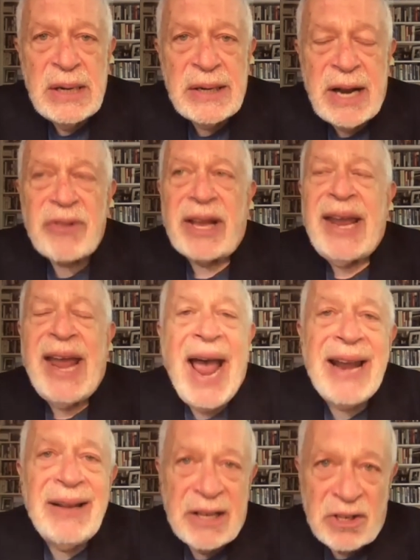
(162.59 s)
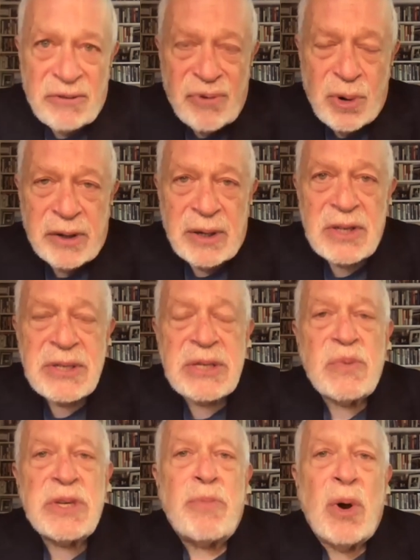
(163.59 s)
Now, the catalyst for this
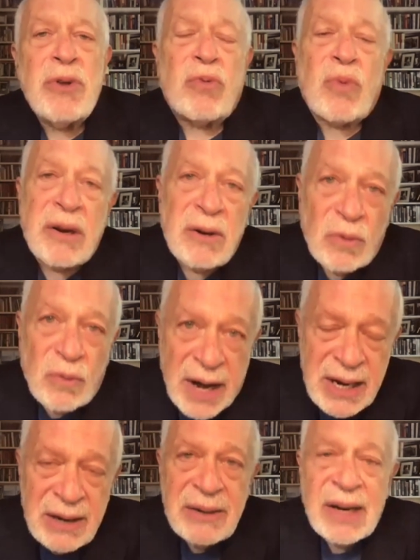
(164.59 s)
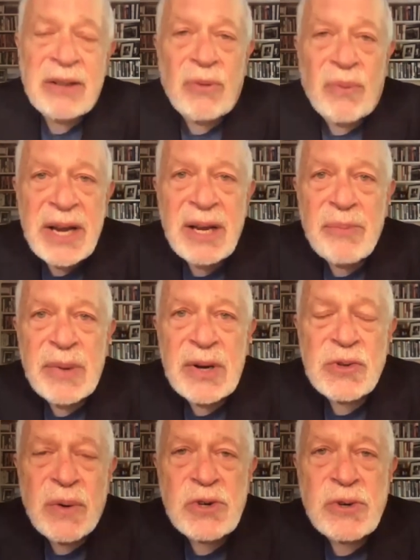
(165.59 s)
was both Ronald Reagan and the Reagan
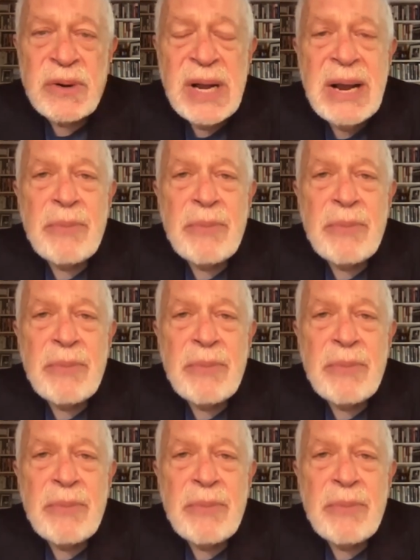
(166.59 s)
administration,